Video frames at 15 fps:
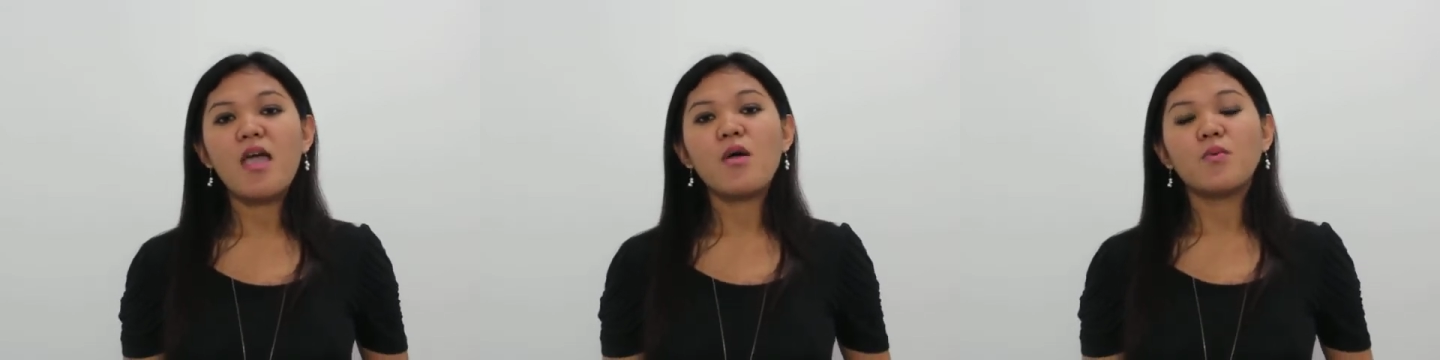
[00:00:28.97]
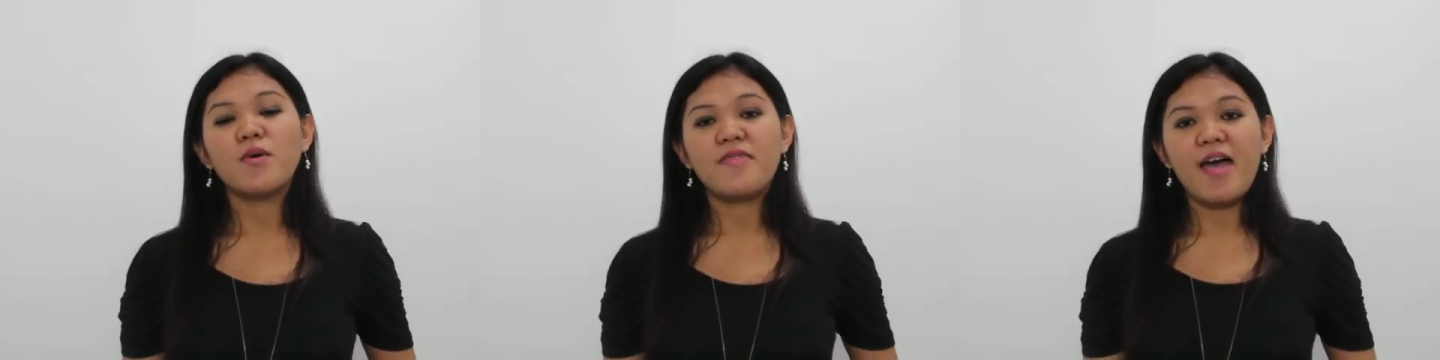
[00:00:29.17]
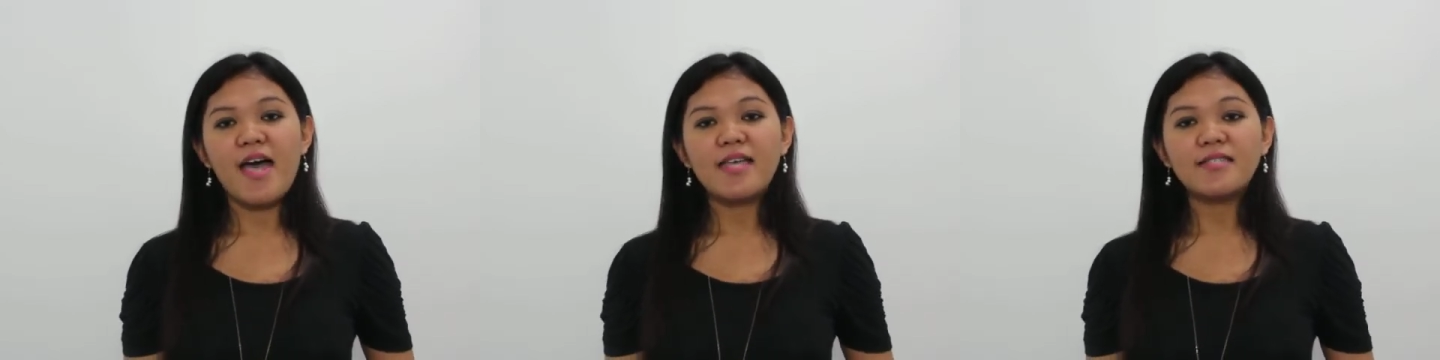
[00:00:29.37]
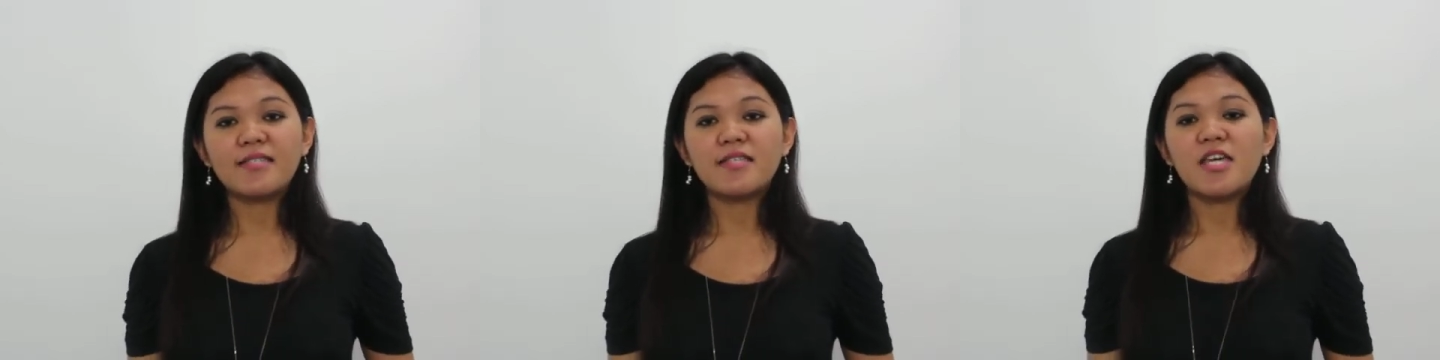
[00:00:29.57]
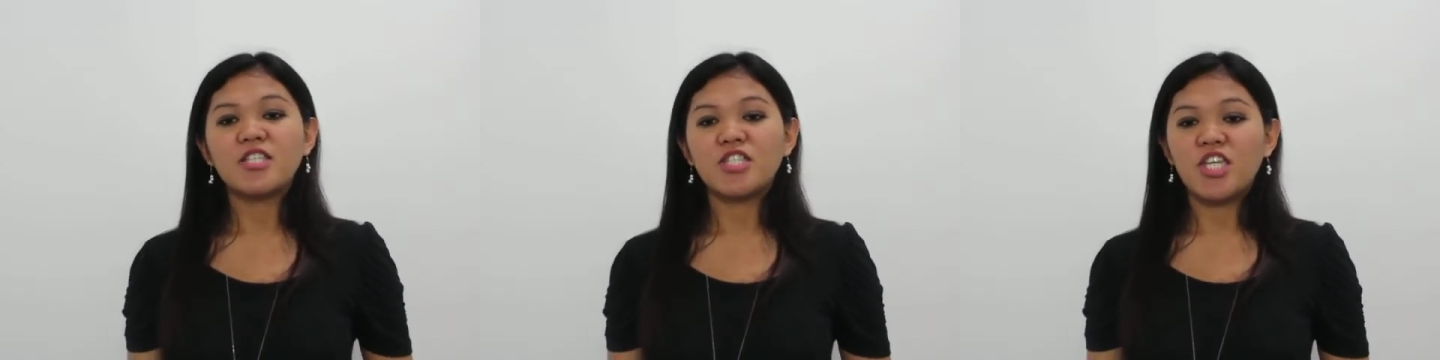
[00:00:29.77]
With
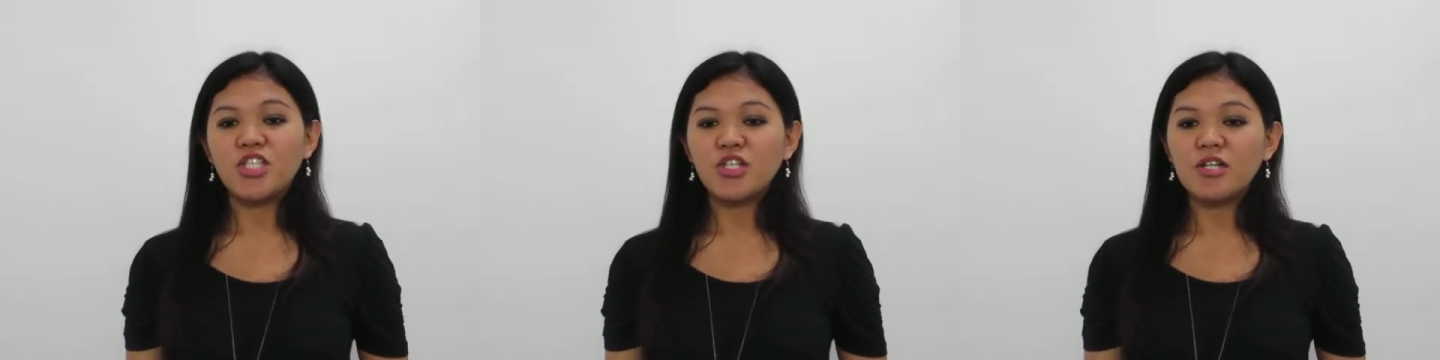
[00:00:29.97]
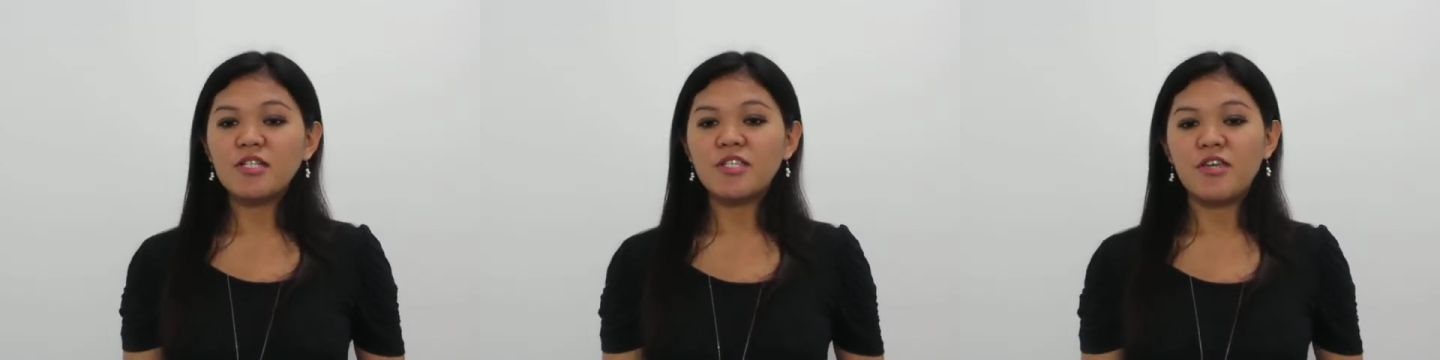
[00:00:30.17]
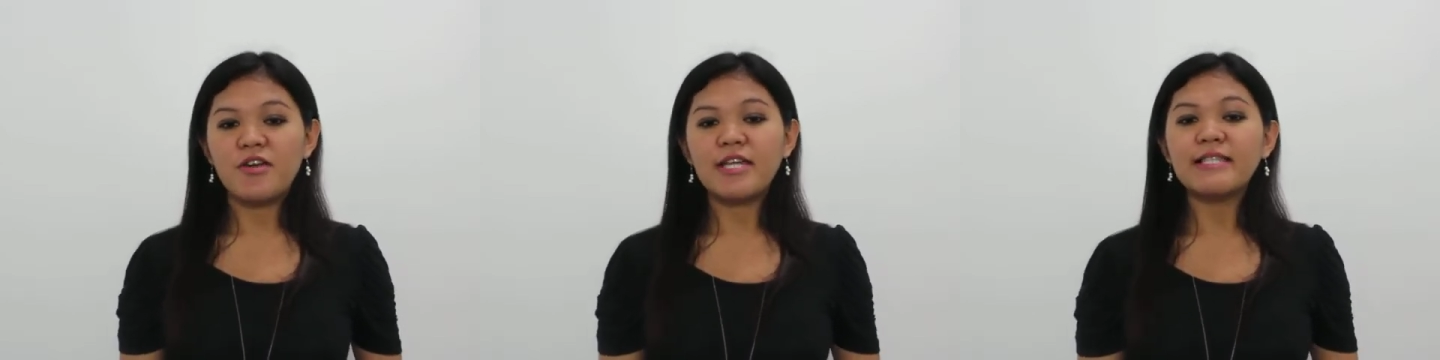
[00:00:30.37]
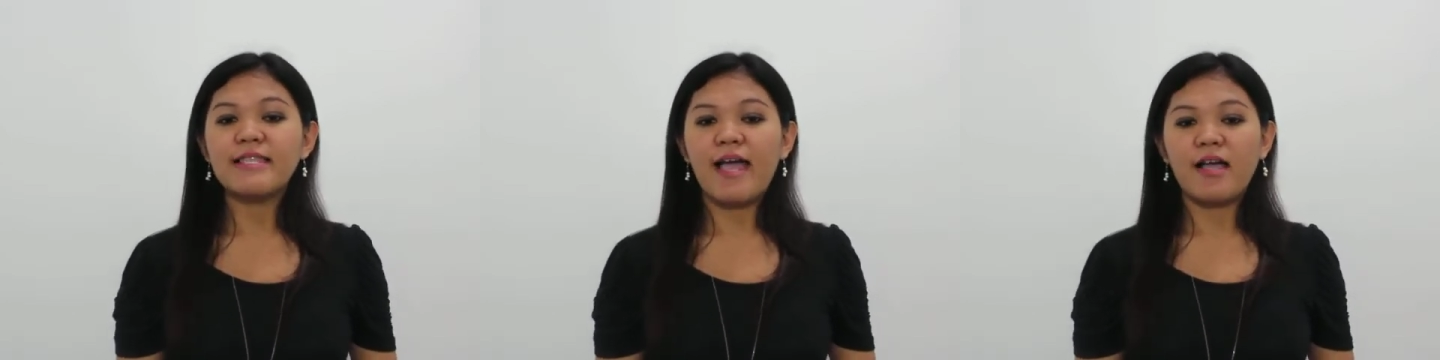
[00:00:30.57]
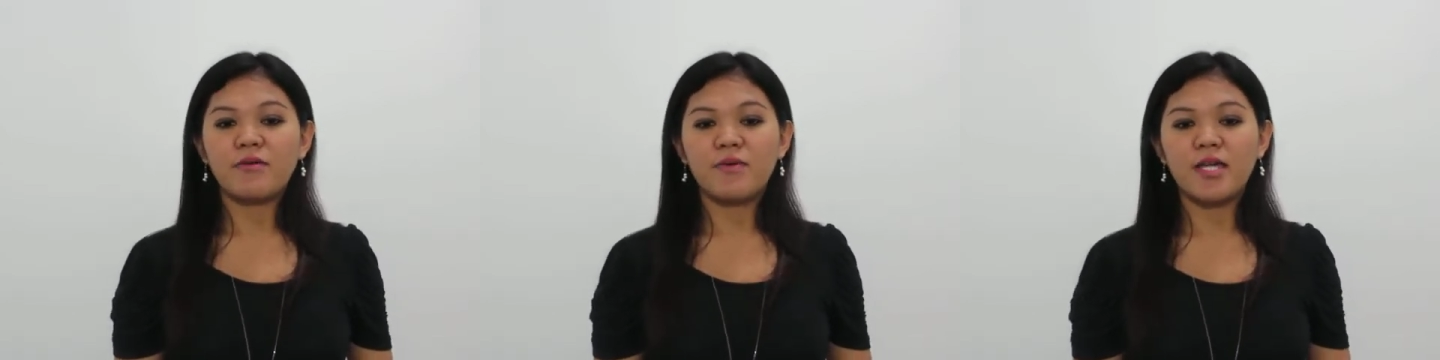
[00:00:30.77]
us, teachers here in
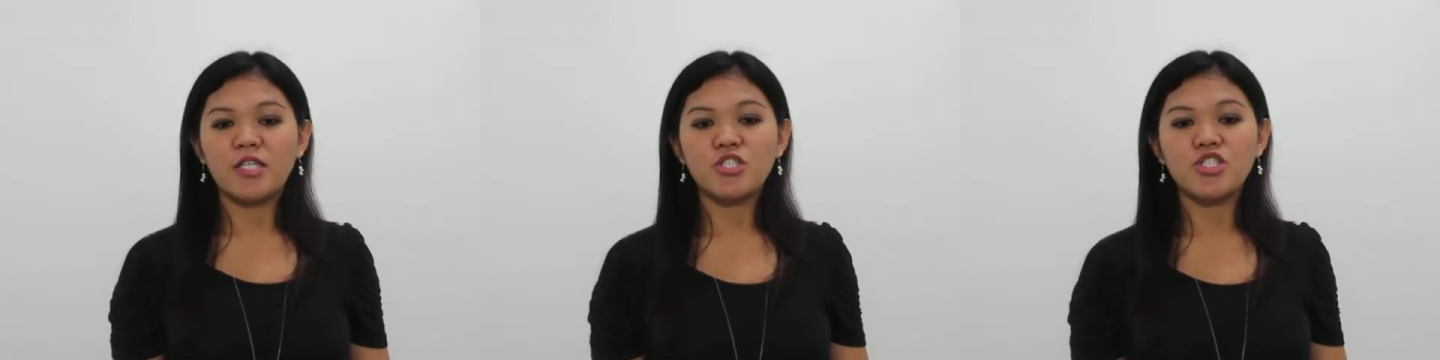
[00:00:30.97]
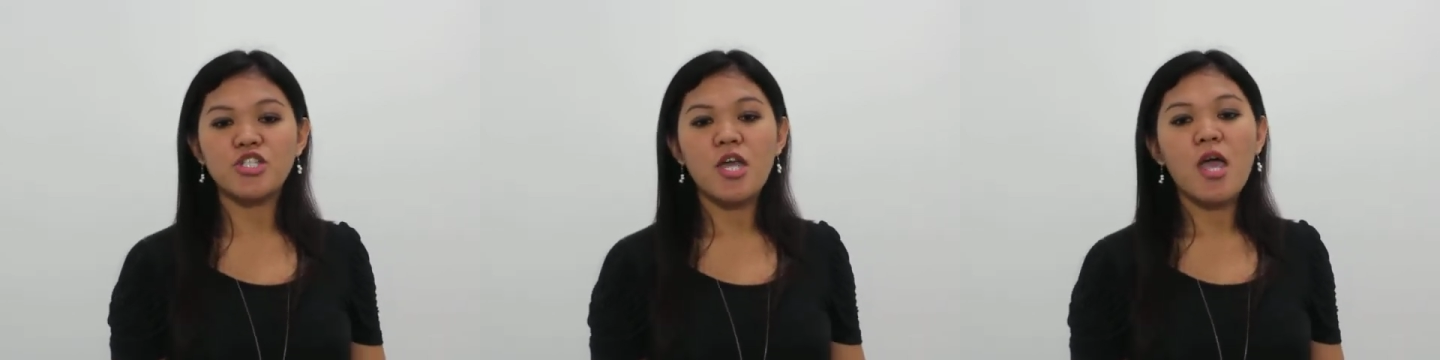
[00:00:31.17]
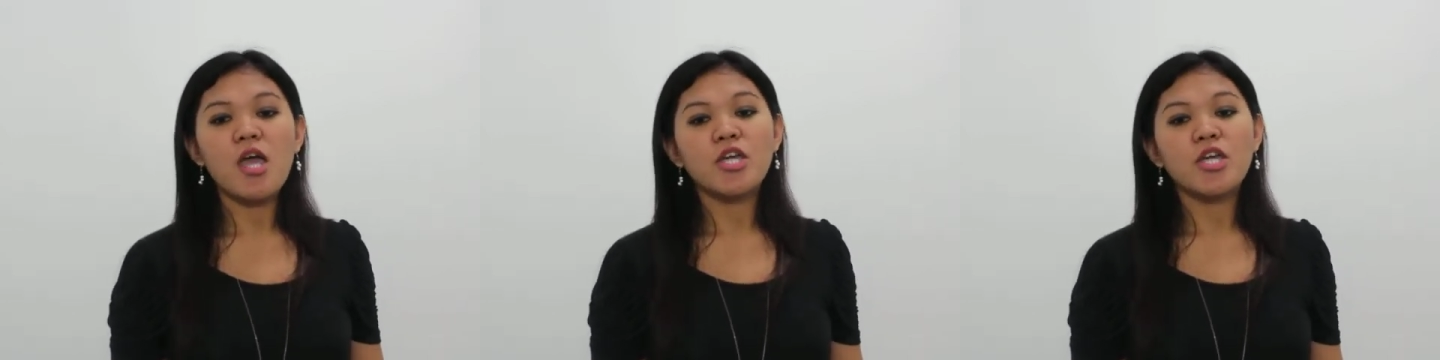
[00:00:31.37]
Langridge,